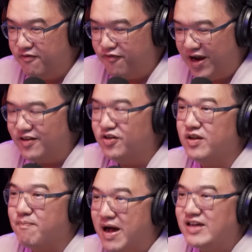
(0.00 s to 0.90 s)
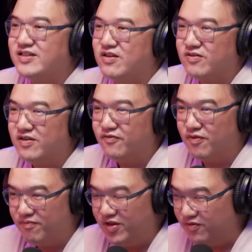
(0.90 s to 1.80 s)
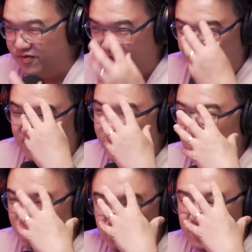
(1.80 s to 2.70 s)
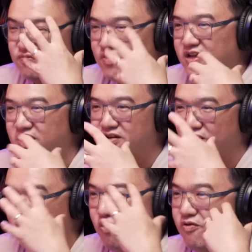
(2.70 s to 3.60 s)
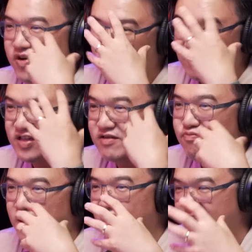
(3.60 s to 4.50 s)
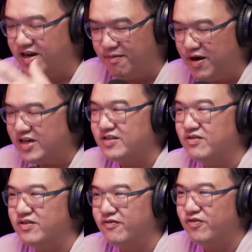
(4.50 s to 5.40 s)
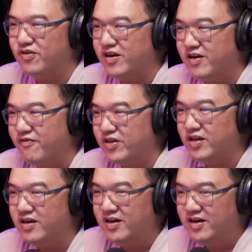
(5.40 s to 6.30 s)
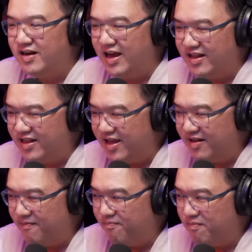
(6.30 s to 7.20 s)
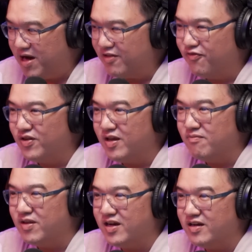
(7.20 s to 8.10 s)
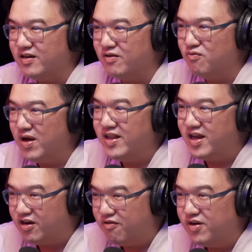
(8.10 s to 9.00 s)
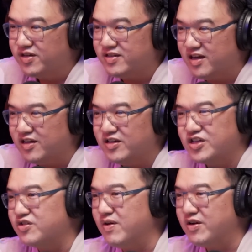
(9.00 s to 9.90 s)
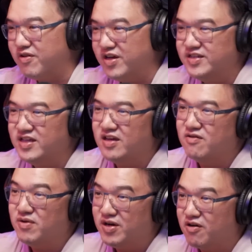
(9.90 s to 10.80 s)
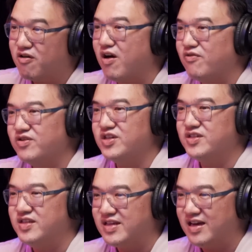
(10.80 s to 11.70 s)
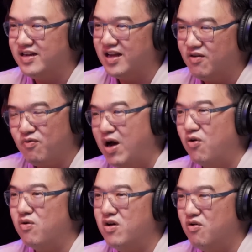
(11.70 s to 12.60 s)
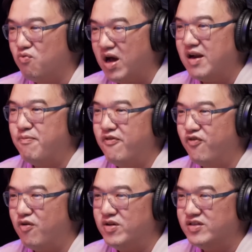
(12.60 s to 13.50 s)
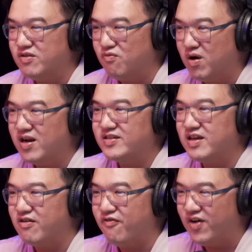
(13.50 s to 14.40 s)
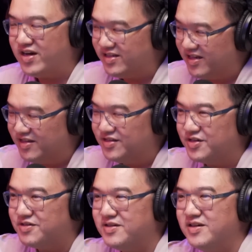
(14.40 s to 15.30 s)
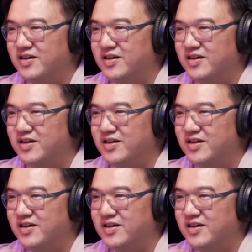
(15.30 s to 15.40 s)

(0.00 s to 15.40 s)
fight until they pass out from, and then it looks really gory because there's blood and they pass out on the floor and everything. And that marked for them like when their career started, just went crazy lah. When the crowd just decided like, wow, what a performance and what a sacrifice, and it just